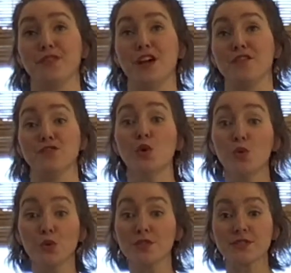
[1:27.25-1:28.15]
of
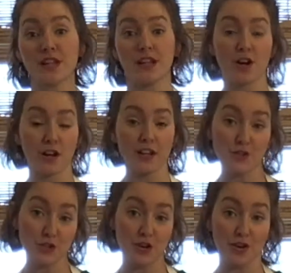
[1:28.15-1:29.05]
tools in our
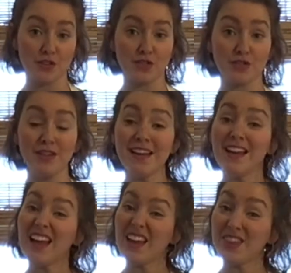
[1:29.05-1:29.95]
kitchen arsenal.
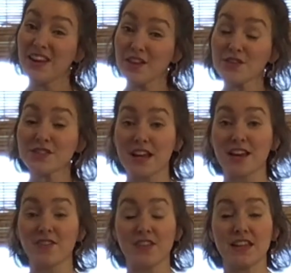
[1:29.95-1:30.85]
And the other
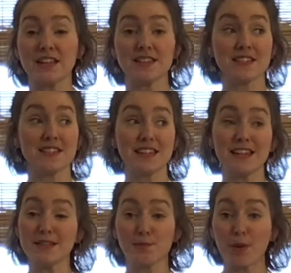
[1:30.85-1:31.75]
side of things is that
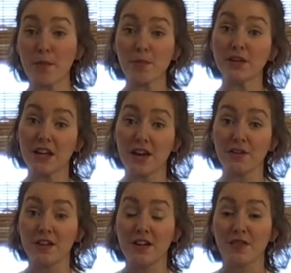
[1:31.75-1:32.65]
it's probably not
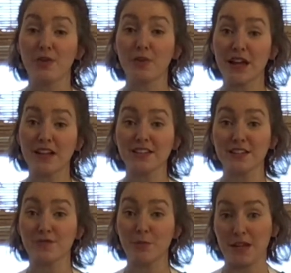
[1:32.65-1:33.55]
the
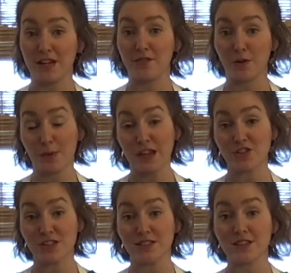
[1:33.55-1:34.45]
reality for many of our
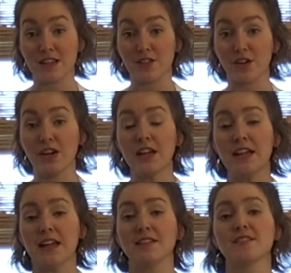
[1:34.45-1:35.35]
patients either.
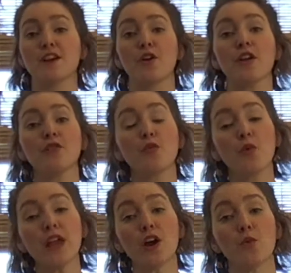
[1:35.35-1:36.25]
And so if
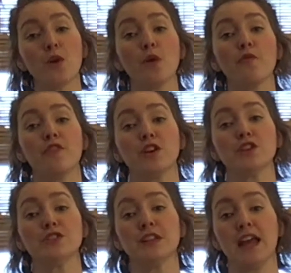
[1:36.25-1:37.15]
we are well
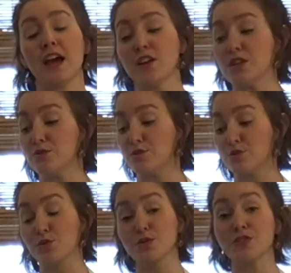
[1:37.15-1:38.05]
versed in how to use
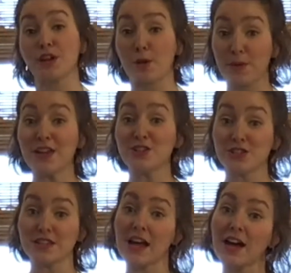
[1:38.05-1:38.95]
tools that our
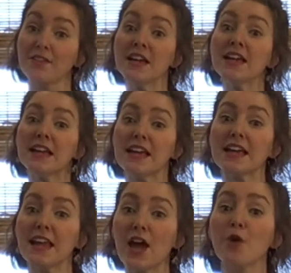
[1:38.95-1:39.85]
patients have, it
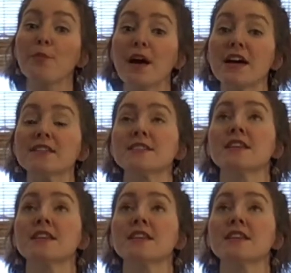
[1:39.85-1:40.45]
can help us